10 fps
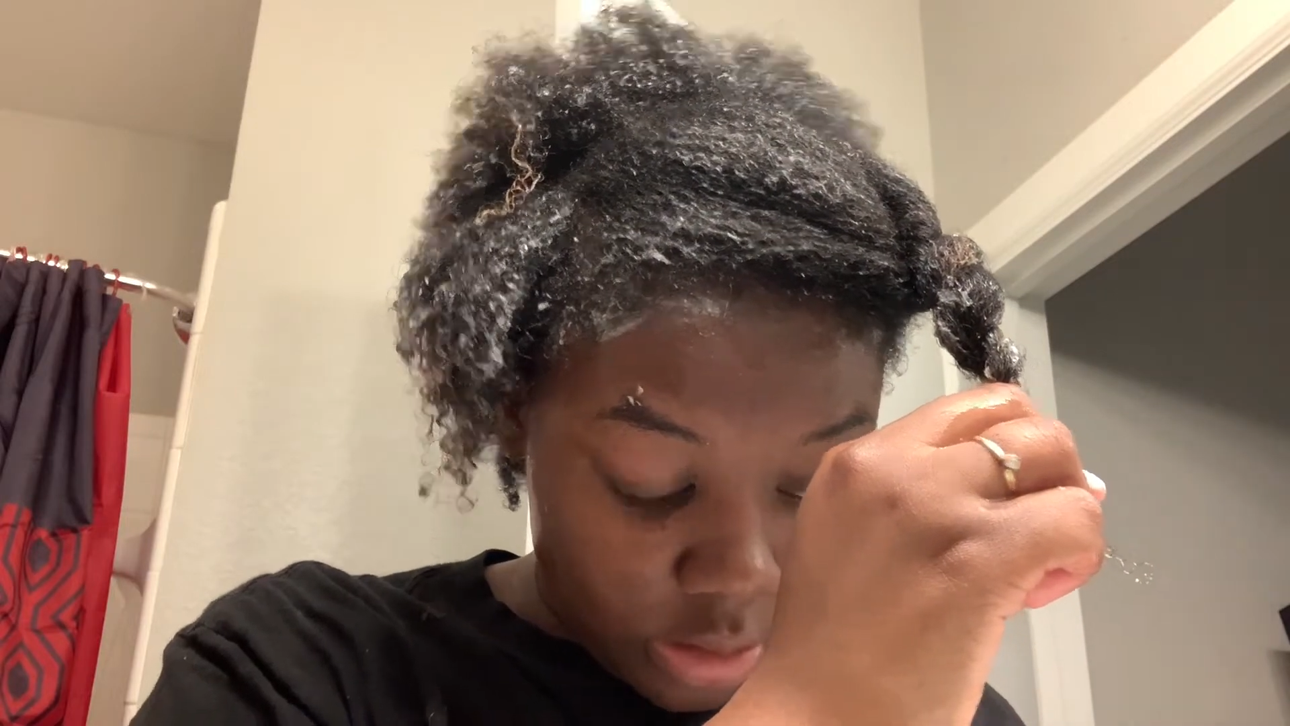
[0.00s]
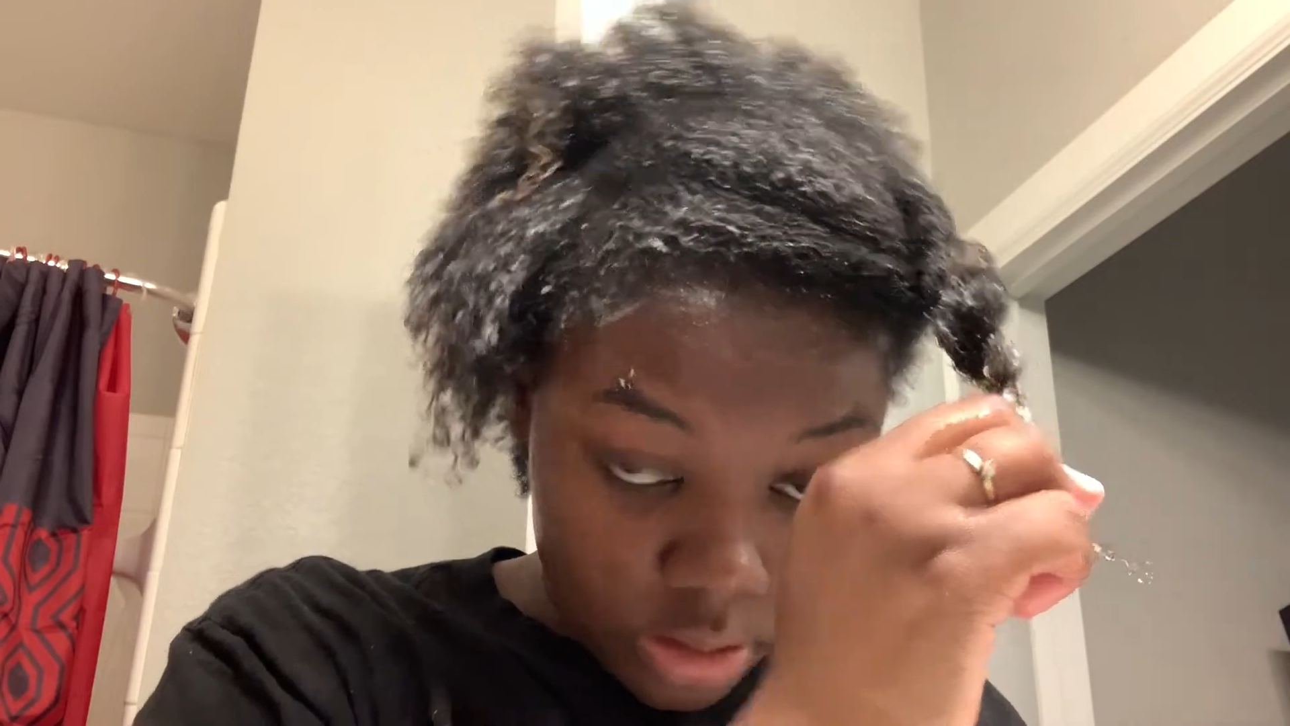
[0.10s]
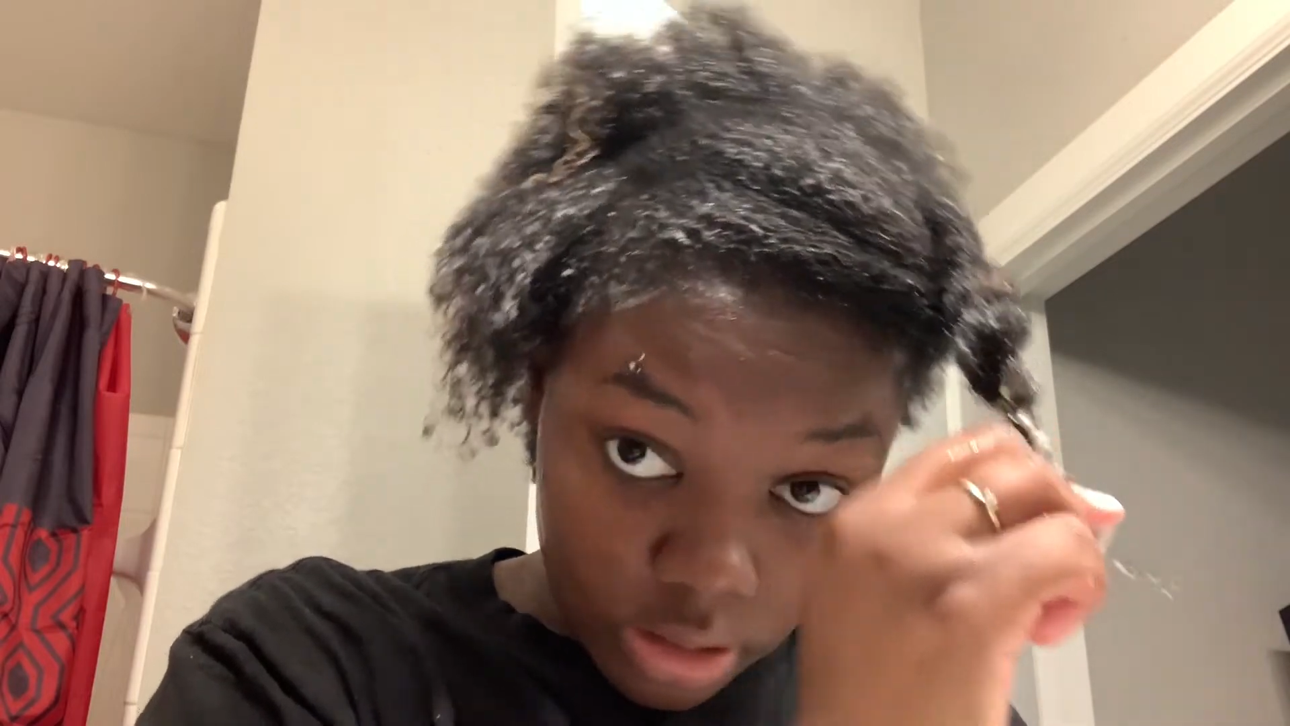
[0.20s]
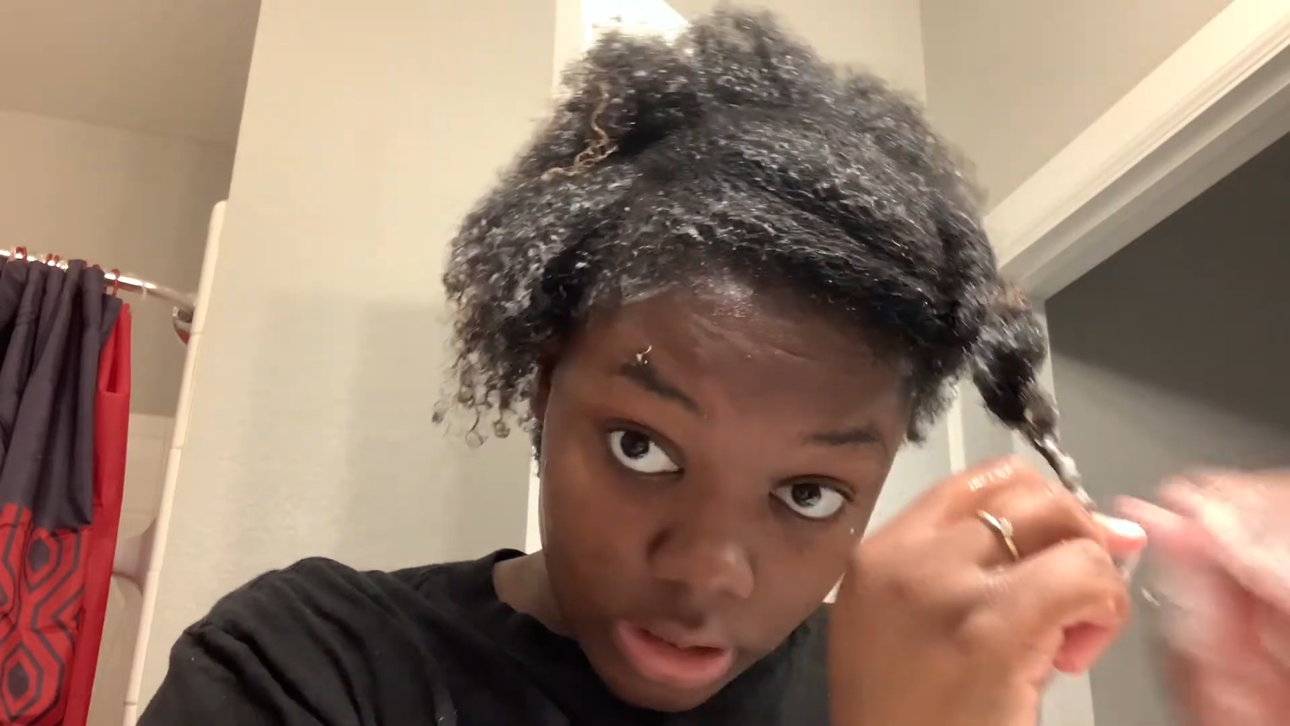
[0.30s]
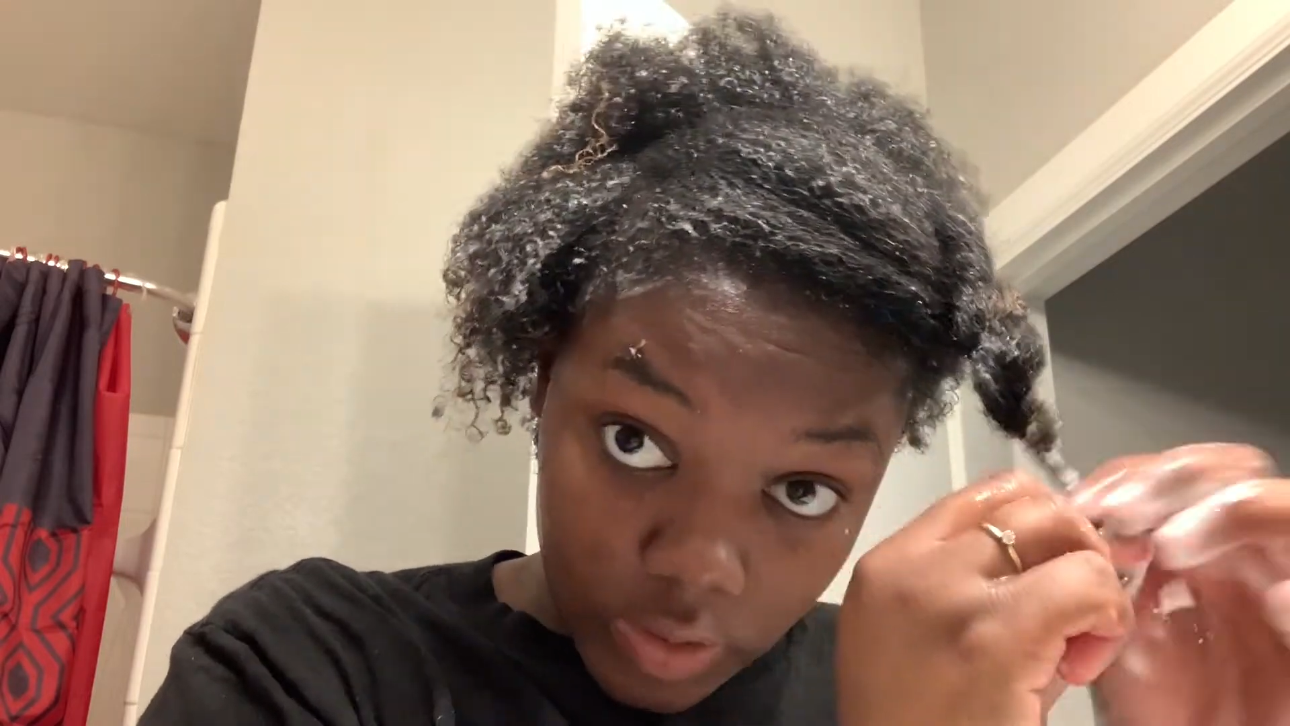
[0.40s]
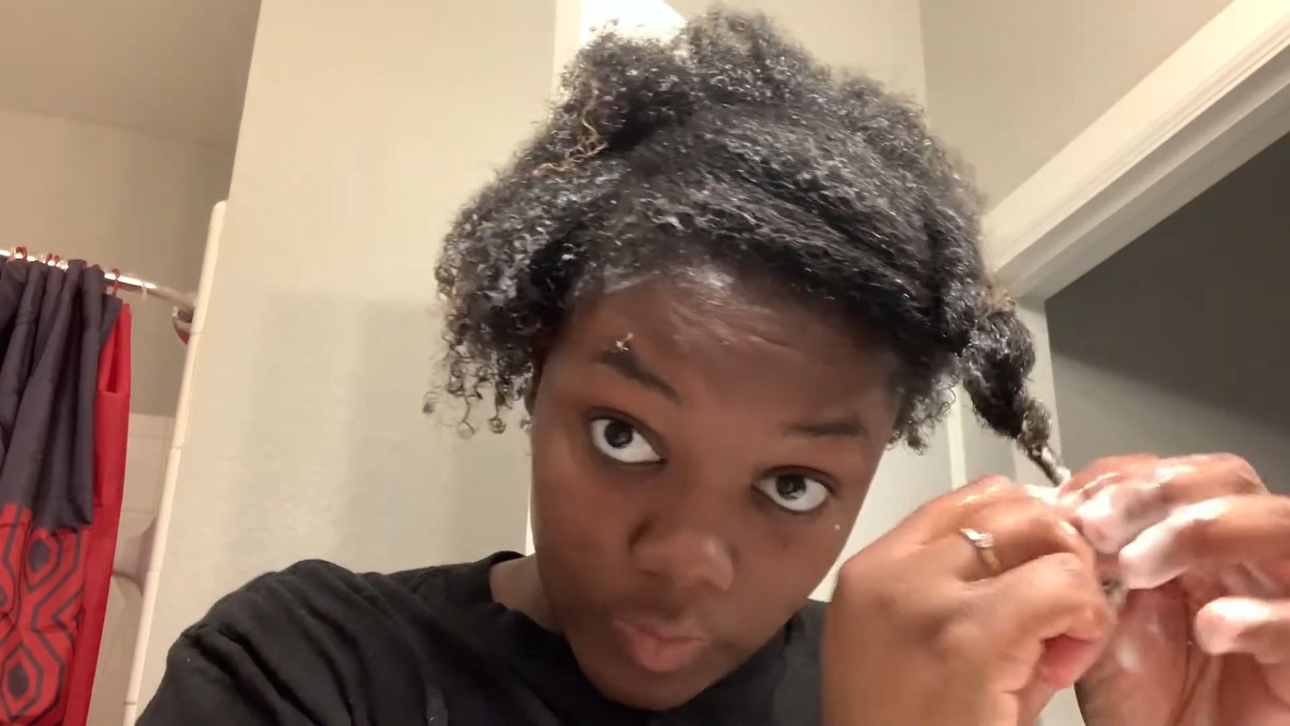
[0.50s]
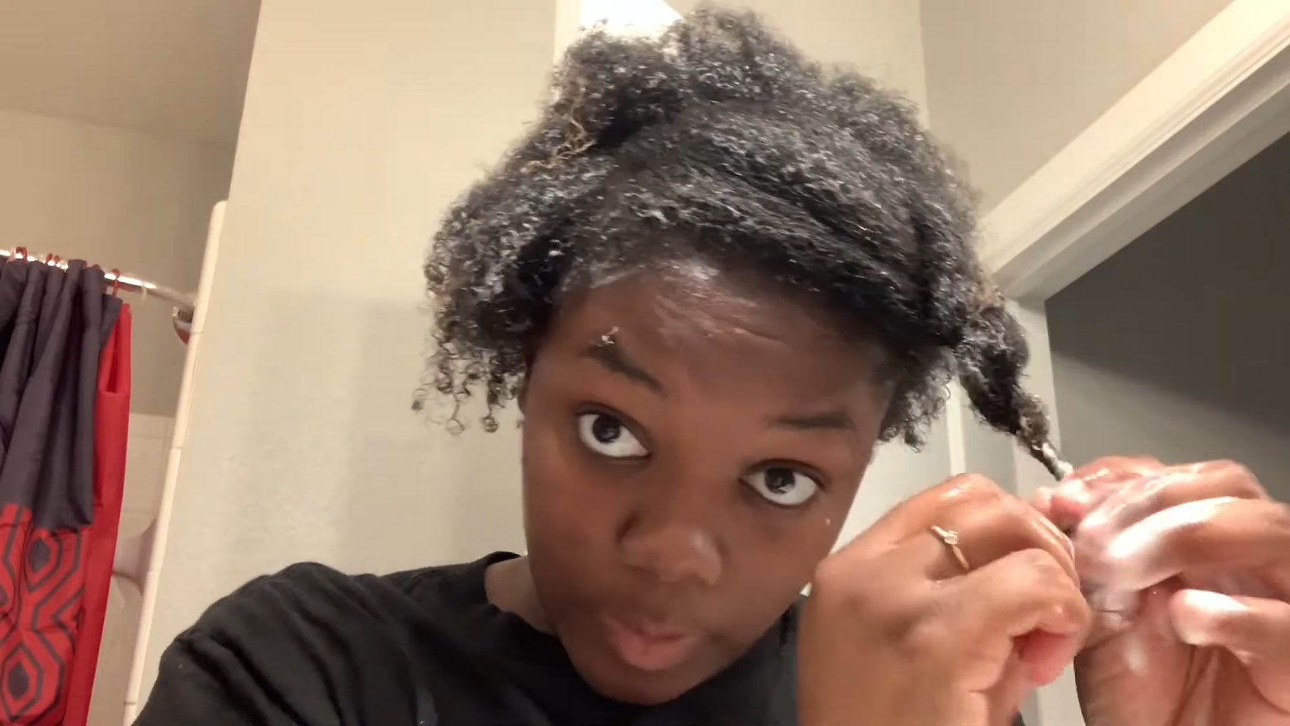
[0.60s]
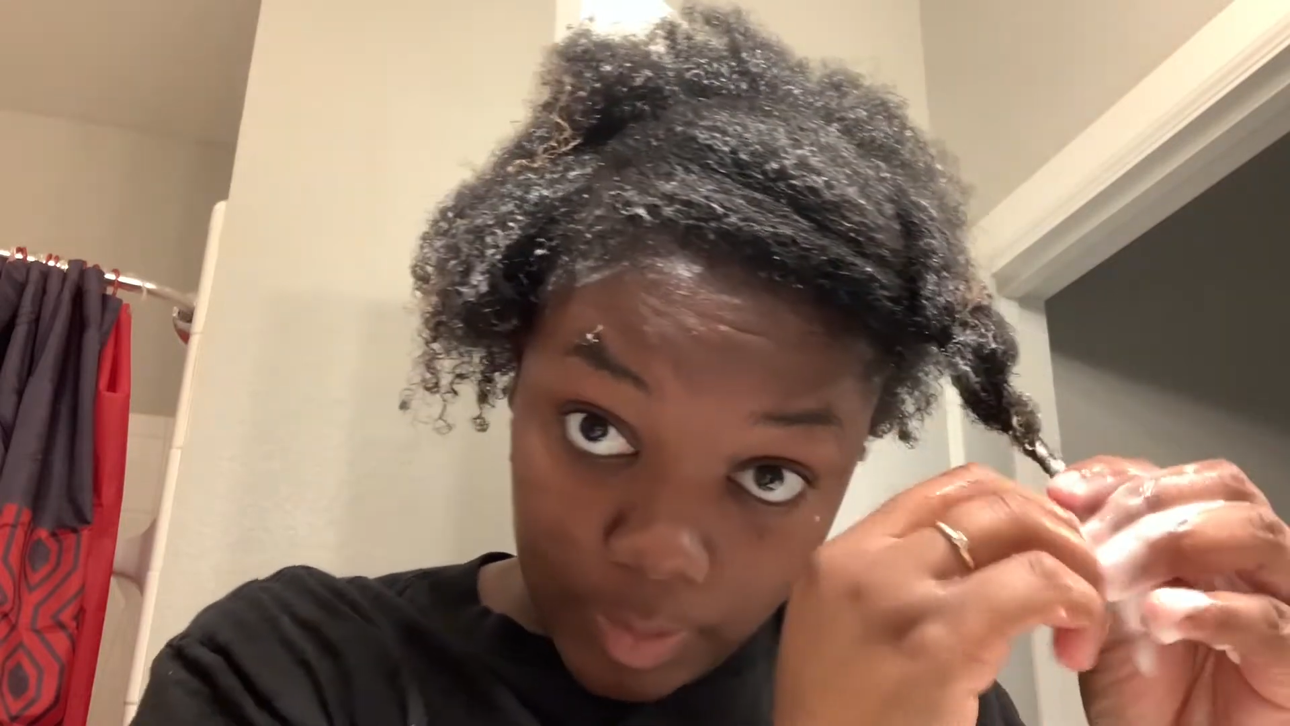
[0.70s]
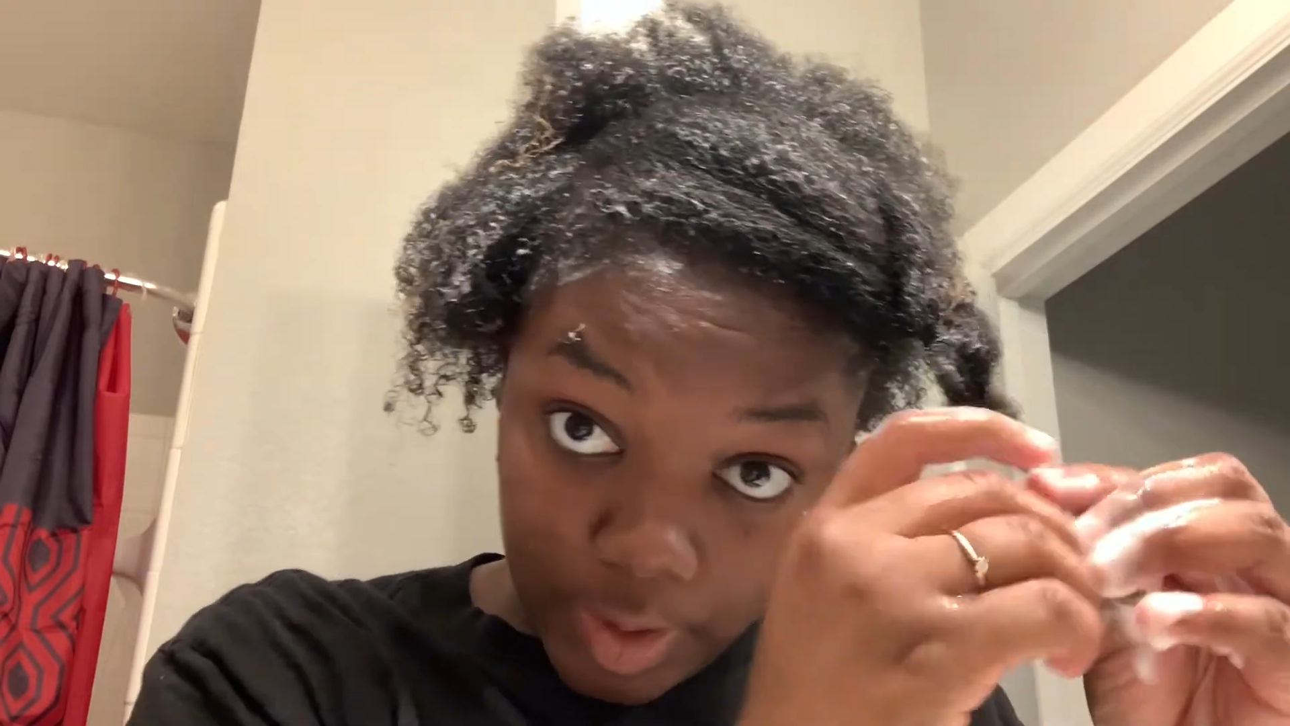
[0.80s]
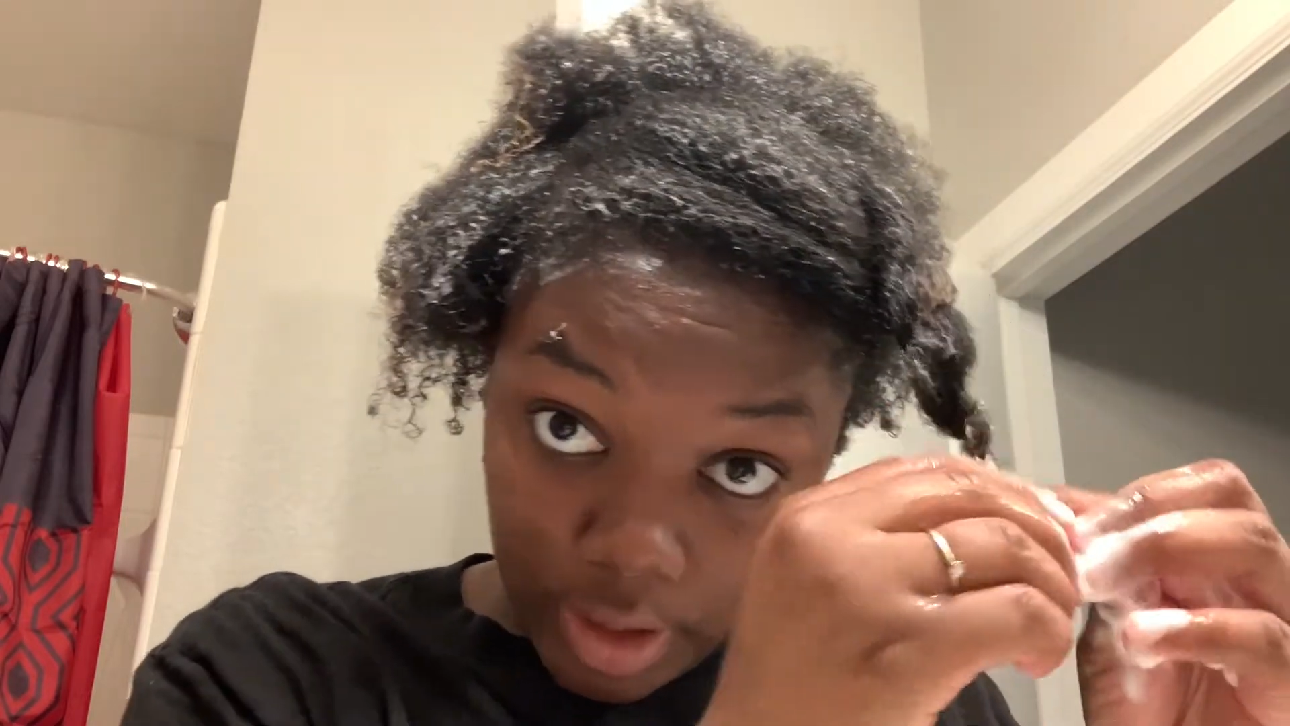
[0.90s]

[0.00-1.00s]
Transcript: Yeah, but